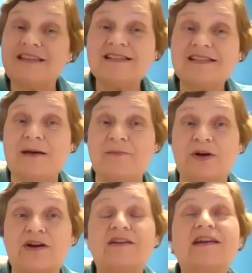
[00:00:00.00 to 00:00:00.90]
this
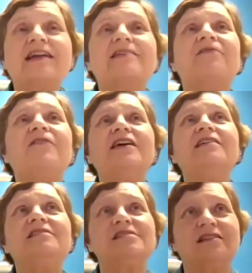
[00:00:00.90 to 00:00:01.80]
summer, it
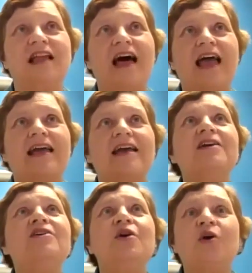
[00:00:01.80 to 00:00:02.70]
feels like
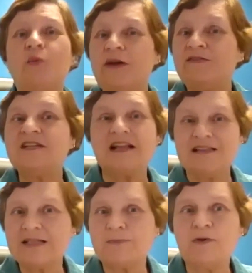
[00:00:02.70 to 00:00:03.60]
We've done
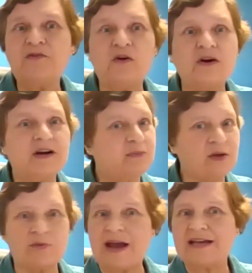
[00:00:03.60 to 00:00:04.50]
this before.
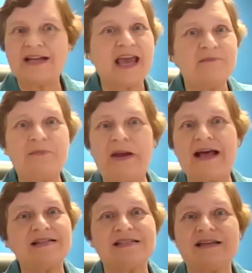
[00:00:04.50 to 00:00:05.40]
We ran camp
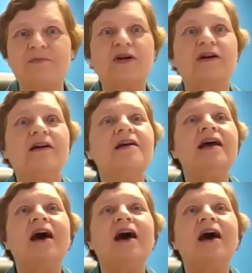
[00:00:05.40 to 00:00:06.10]
last summer.